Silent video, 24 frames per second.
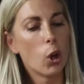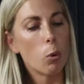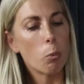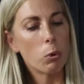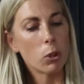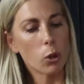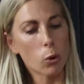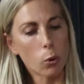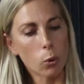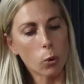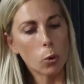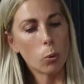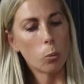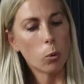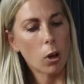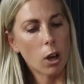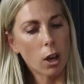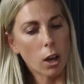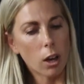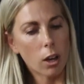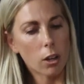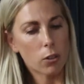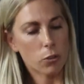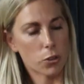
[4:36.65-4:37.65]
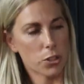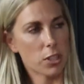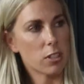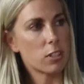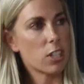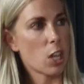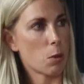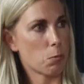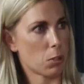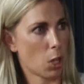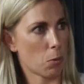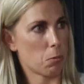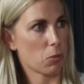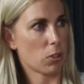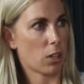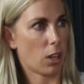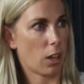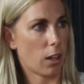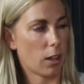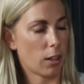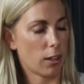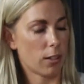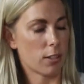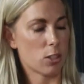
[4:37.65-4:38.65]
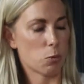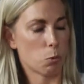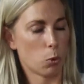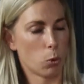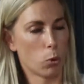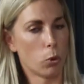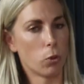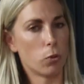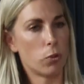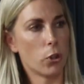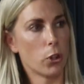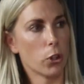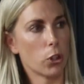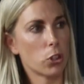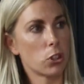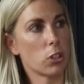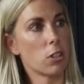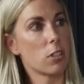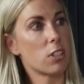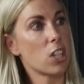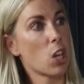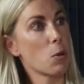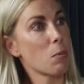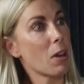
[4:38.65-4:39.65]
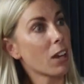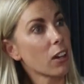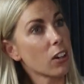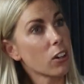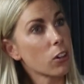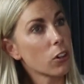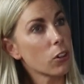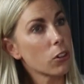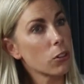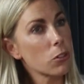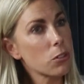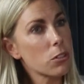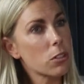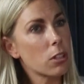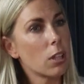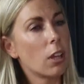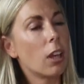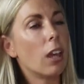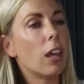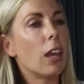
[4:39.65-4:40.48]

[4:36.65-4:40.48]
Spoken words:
We all work for the same type of clients. We're all focused on the same end goals.